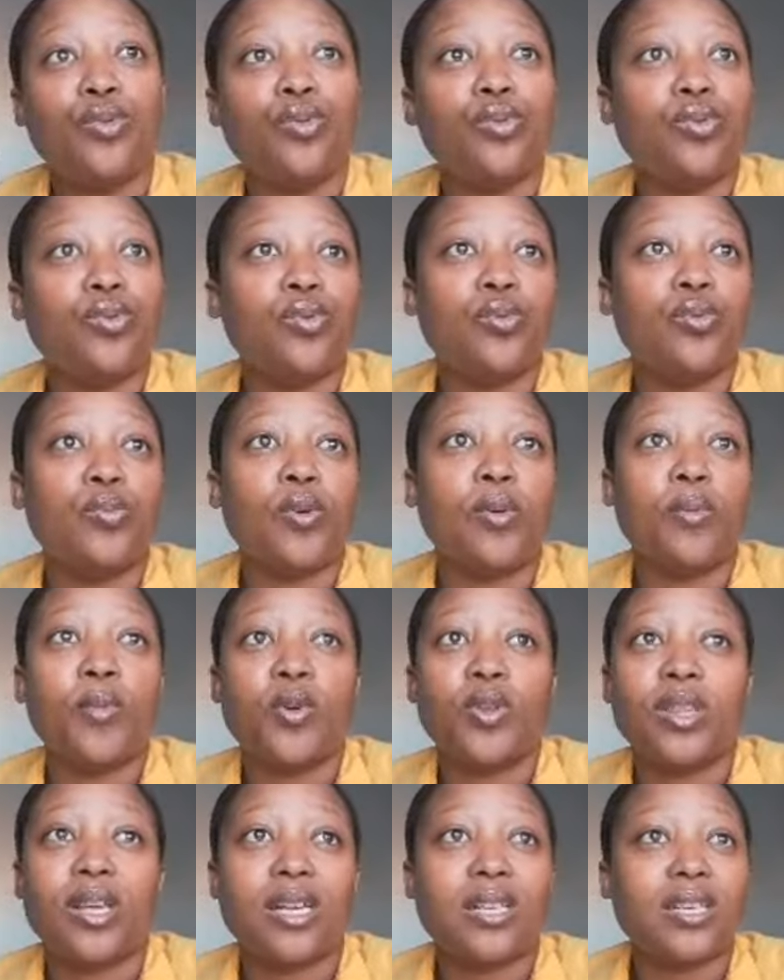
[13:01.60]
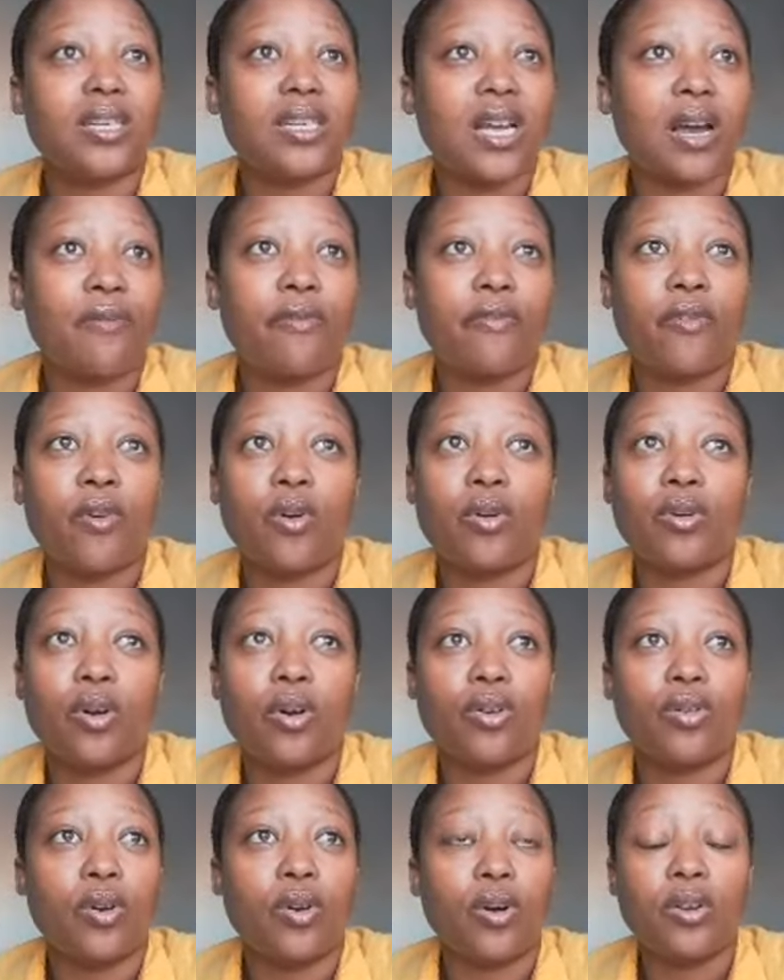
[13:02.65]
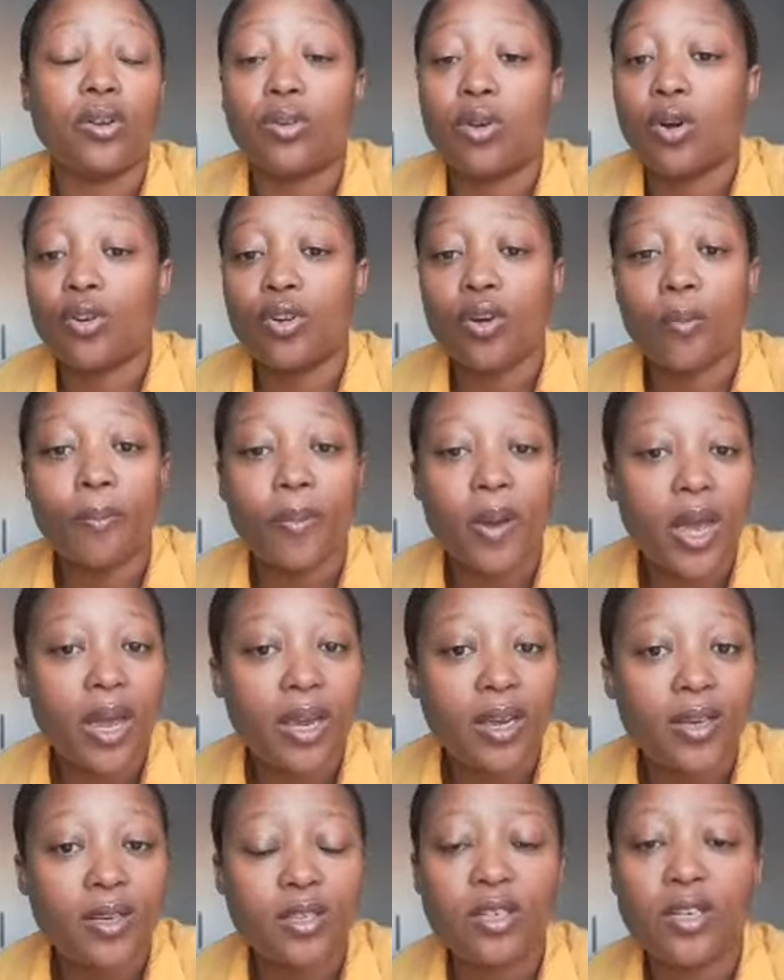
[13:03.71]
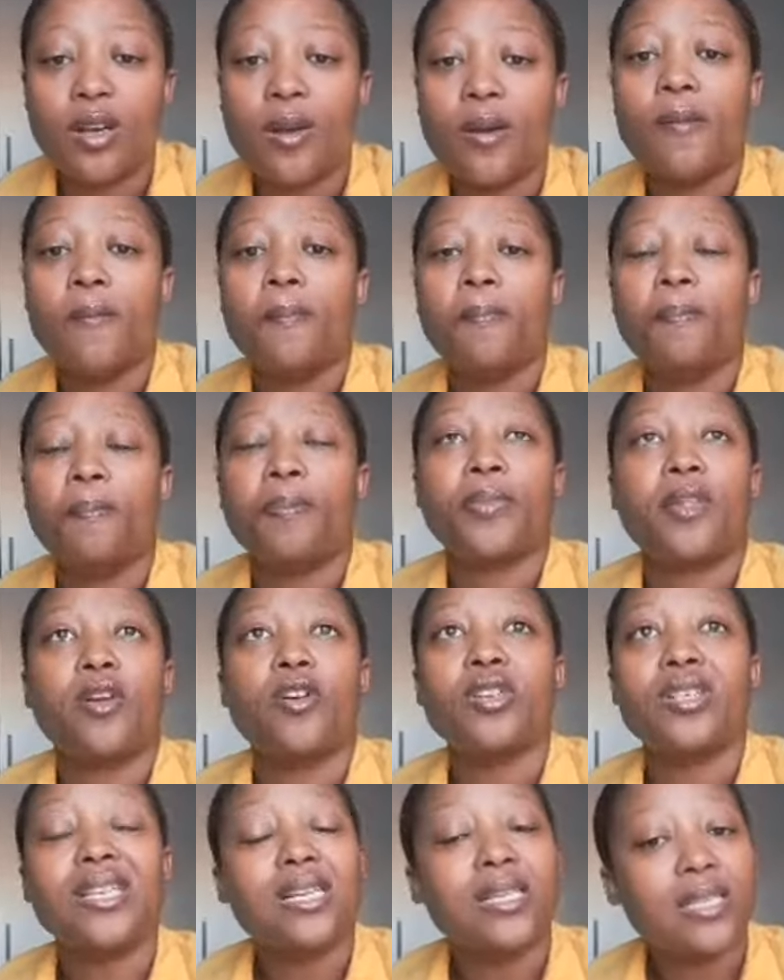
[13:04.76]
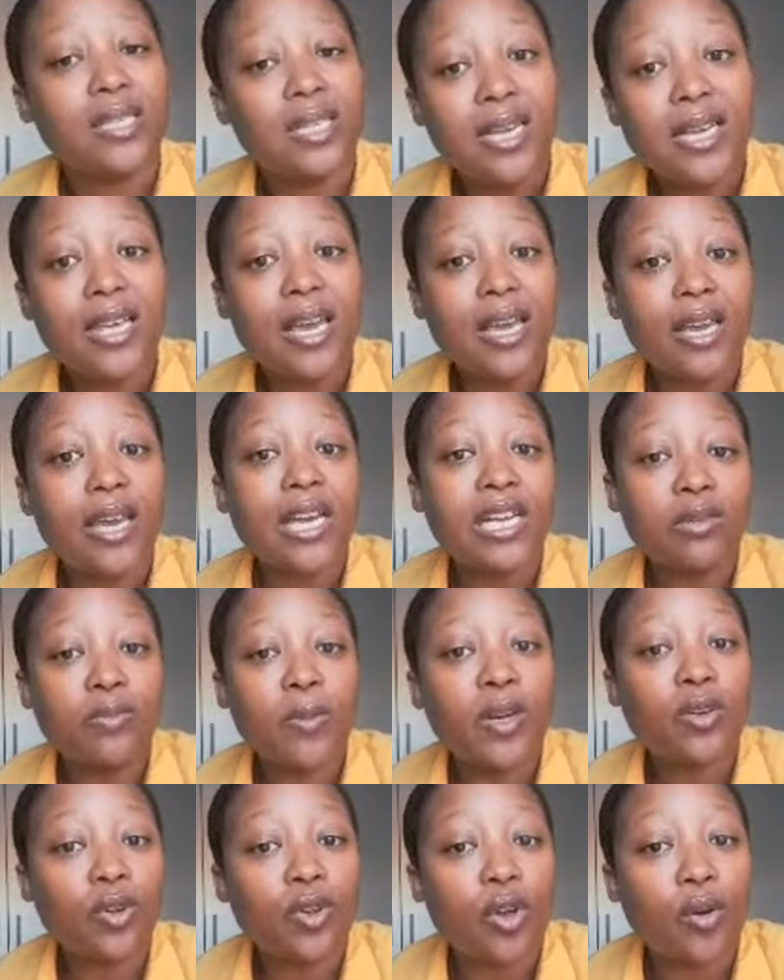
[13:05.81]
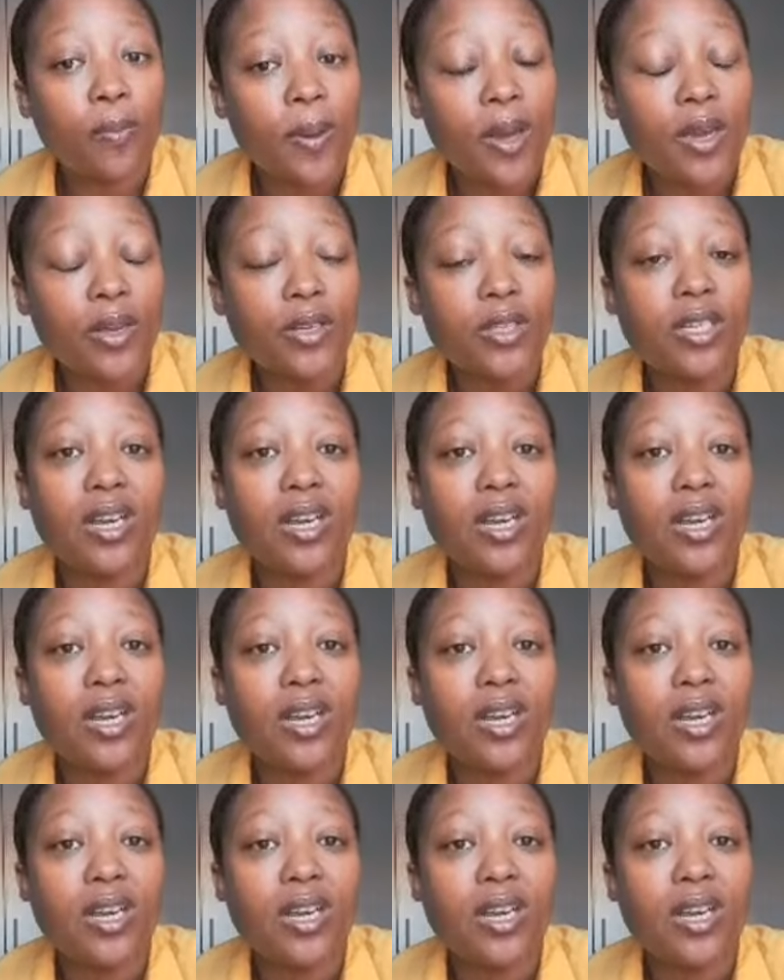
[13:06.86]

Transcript: to promote their stuff on your page because they see the engagement on your page.